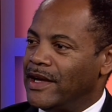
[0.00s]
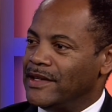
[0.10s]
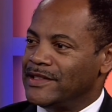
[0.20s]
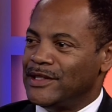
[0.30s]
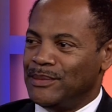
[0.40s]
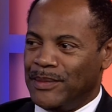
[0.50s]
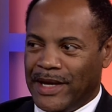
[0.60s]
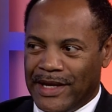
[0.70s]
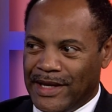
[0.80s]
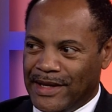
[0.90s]
to
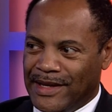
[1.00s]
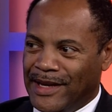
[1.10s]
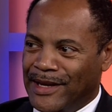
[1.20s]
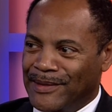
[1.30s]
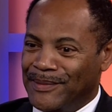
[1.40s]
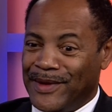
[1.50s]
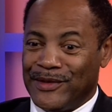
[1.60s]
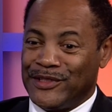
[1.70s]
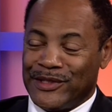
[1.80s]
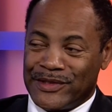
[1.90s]
making their
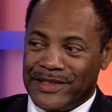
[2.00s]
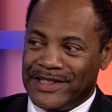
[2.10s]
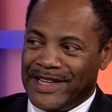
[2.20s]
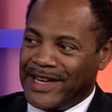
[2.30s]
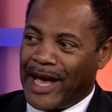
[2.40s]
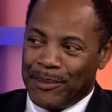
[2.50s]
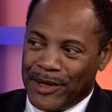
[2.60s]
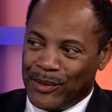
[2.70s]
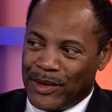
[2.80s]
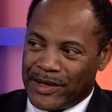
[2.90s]
children happy
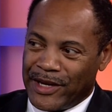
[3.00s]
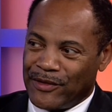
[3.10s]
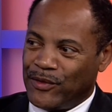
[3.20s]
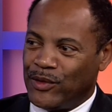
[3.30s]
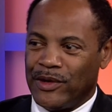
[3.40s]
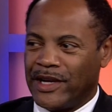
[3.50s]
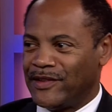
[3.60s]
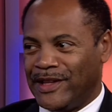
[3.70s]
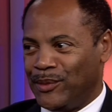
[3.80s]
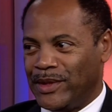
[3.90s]
and well cared for, because
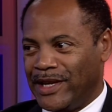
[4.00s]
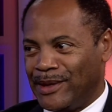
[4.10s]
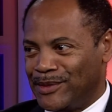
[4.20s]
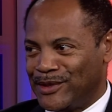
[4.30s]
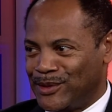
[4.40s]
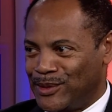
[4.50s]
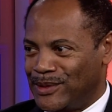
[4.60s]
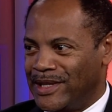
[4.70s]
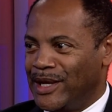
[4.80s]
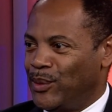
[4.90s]
then when they come to school,
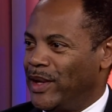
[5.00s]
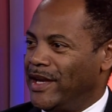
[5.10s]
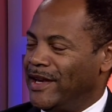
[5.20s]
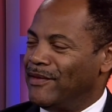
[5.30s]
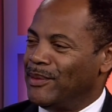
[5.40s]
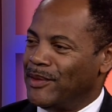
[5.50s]
we can give them the